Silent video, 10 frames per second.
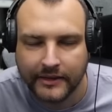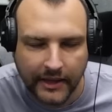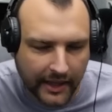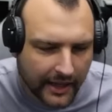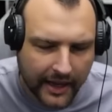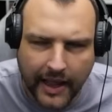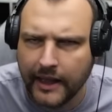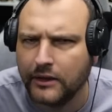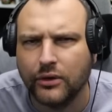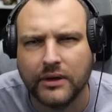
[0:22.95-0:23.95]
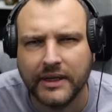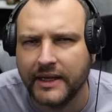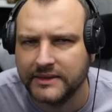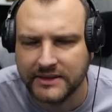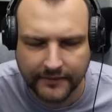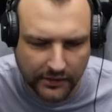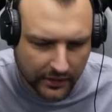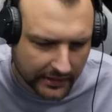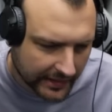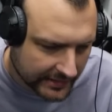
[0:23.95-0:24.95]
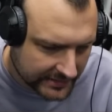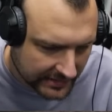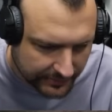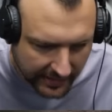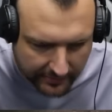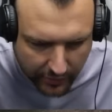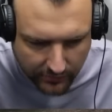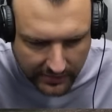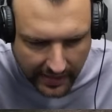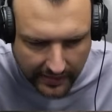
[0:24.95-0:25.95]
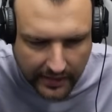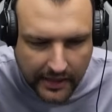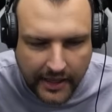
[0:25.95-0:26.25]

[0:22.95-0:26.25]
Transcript: tier 8 or tier 7 or tier 6 premium tank.